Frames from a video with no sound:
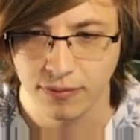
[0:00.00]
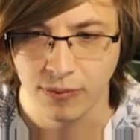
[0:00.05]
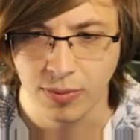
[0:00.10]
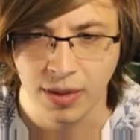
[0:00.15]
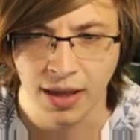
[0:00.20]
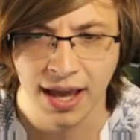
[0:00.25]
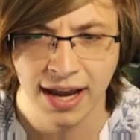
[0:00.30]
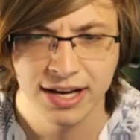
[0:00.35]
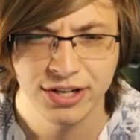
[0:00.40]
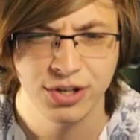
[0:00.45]

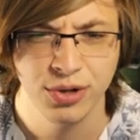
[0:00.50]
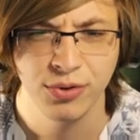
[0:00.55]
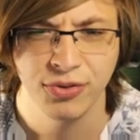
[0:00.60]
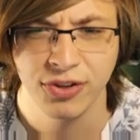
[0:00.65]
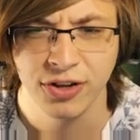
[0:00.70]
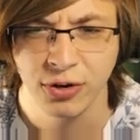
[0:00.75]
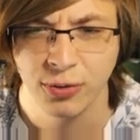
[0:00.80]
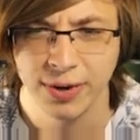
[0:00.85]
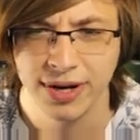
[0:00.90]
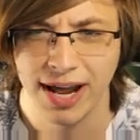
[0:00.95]
I do
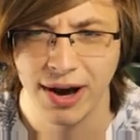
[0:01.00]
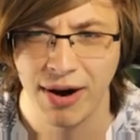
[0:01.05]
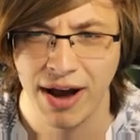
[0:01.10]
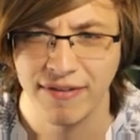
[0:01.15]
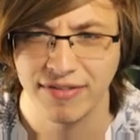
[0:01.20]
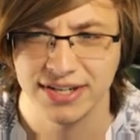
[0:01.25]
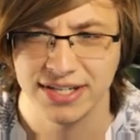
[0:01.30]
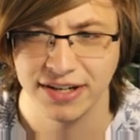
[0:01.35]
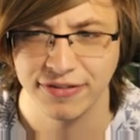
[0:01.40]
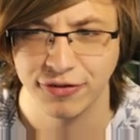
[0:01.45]
think we now
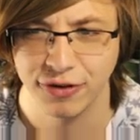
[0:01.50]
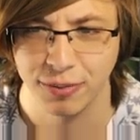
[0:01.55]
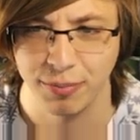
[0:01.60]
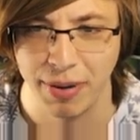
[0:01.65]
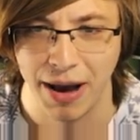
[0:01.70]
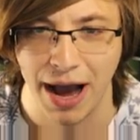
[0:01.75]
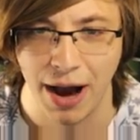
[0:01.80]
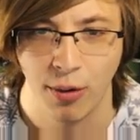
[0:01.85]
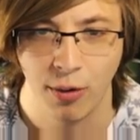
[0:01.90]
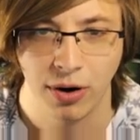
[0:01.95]
have a different
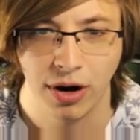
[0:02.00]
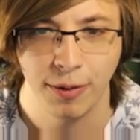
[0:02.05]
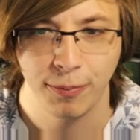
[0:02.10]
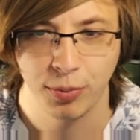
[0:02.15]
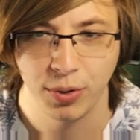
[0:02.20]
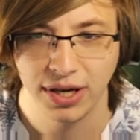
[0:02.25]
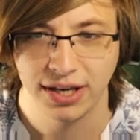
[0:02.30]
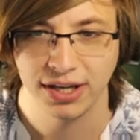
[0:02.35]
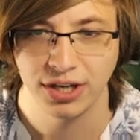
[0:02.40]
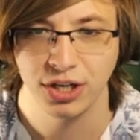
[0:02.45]
power up
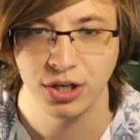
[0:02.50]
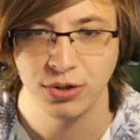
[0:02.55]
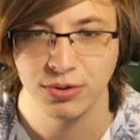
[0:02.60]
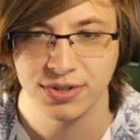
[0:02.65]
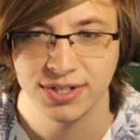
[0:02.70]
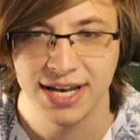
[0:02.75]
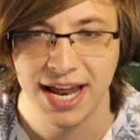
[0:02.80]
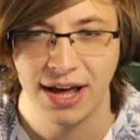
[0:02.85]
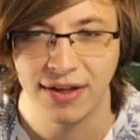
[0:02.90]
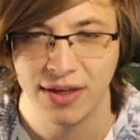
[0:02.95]
we can
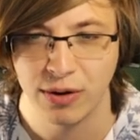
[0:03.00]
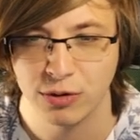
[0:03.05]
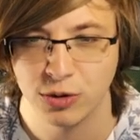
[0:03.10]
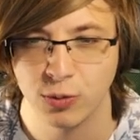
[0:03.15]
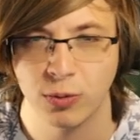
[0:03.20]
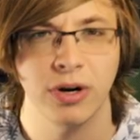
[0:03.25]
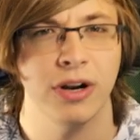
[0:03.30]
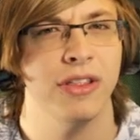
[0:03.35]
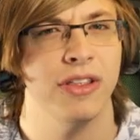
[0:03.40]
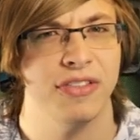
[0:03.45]
use now. That was
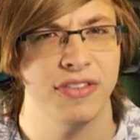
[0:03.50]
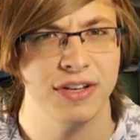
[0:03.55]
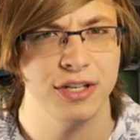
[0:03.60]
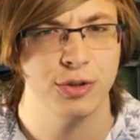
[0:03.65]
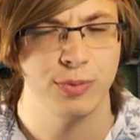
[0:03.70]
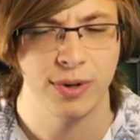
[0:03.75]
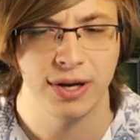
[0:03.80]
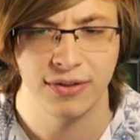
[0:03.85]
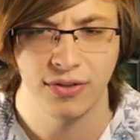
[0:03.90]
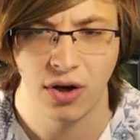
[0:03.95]
one of the
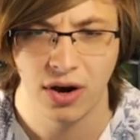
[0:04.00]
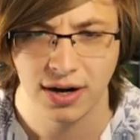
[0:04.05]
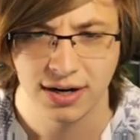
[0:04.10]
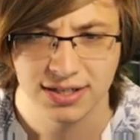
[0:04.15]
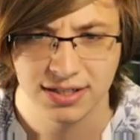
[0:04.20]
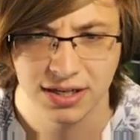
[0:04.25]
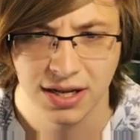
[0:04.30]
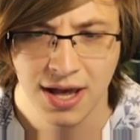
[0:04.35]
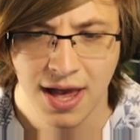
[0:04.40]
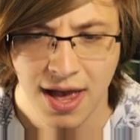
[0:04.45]
things we
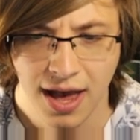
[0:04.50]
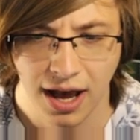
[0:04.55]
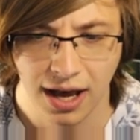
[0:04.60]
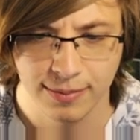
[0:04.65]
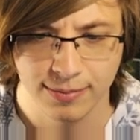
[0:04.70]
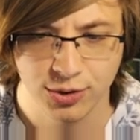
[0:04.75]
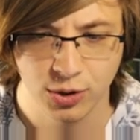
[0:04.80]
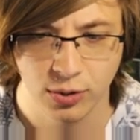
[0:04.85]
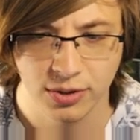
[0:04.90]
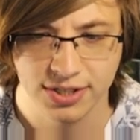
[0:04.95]
unlocked.
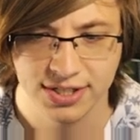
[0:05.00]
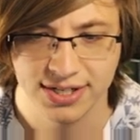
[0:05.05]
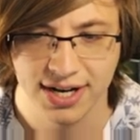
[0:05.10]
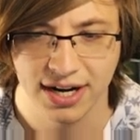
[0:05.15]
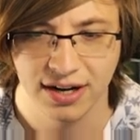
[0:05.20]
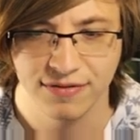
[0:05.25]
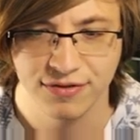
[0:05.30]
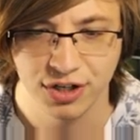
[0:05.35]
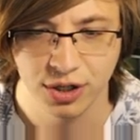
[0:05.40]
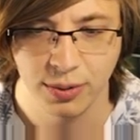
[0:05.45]
Um, so instead
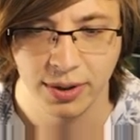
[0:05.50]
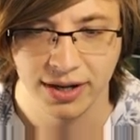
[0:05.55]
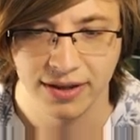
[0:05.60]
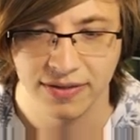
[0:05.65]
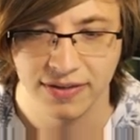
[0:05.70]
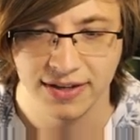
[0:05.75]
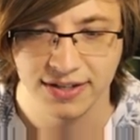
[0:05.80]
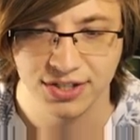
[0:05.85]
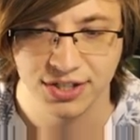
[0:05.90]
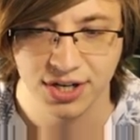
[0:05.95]
of doing
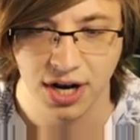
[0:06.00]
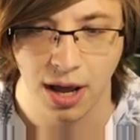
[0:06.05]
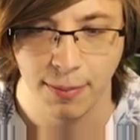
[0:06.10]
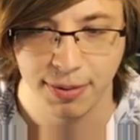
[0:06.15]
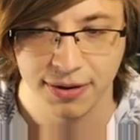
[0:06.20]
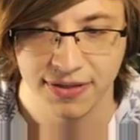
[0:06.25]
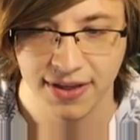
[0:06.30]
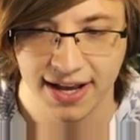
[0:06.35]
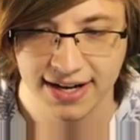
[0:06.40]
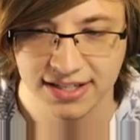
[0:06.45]
the
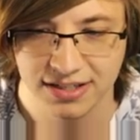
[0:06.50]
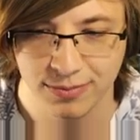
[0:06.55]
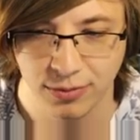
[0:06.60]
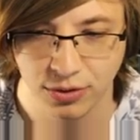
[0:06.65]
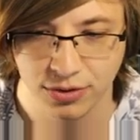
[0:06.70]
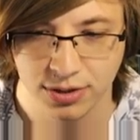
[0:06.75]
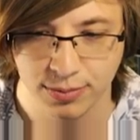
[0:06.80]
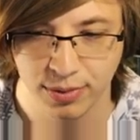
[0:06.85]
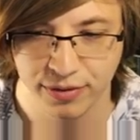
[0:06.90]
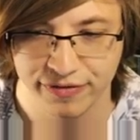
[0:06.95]
stomping the heads of
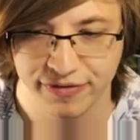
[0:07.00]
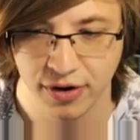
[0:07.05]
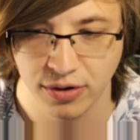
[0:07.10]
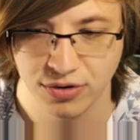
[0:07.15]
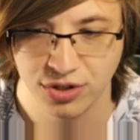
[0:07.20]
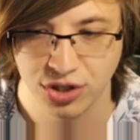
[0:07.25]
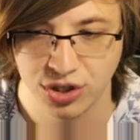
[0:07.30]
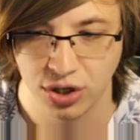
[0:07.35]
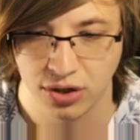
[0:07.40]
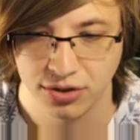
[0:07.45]
multiple
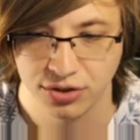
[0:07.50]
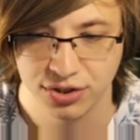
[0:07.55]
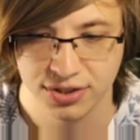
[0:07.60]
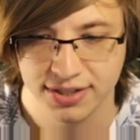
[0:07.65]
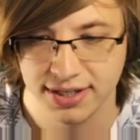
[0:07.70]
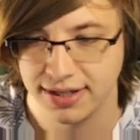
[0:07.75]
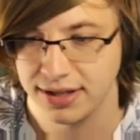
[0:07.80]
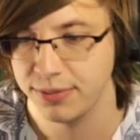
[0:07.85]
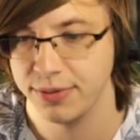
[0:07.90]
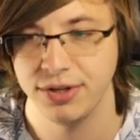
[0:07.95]
foes charges
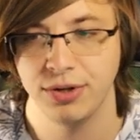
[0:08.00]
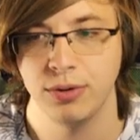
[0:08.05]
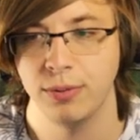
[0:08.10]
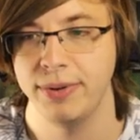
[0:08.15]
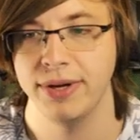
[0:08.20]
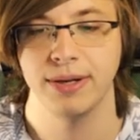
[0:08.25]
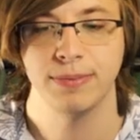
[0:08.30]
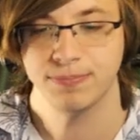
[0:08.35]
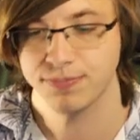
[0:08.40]
it, and then we do a big